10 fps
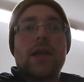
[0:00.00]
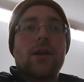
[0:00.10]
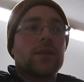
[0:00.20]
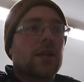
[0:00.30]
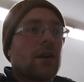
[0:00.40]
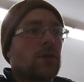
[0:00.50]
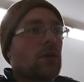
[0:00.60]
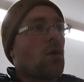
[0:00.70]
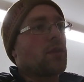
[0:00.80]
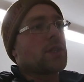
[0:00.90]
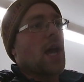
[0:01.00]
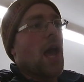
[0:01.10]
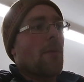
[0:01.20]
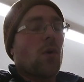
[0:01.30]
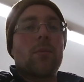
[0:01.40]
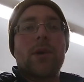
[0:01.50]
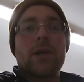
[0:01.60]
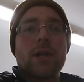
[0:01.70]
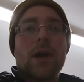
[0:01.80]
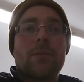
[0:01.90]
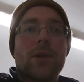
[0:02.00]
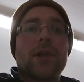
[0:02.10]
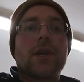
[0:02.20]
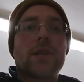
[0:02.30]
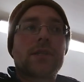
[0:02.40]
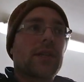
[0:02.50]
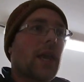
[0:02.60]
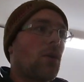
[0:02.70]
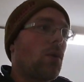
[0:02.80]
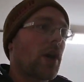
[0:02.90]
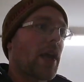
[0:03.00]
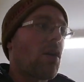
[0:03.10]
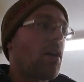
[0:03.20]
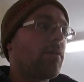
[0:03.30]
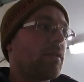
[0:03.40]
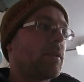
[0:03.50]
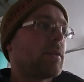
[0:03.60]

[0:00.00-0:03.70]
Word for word: else over time it will build up and the scale will get off.